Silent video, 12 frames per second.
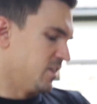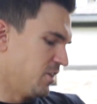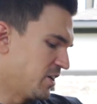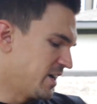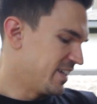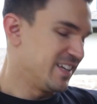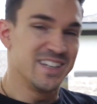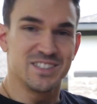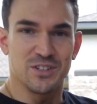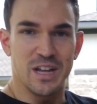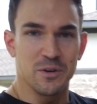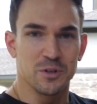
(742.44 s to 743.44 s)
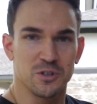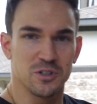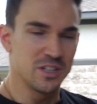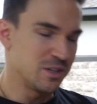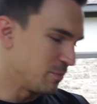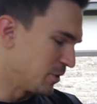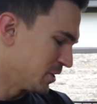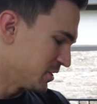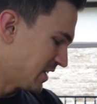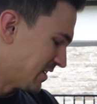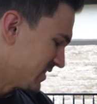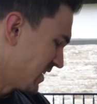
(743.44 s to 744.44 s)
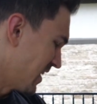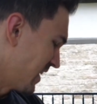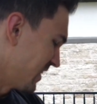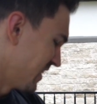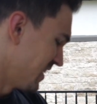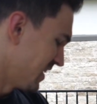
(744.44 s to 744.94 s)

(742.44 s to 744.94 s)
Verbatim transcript: All right, so now we're grilling the burgers outside.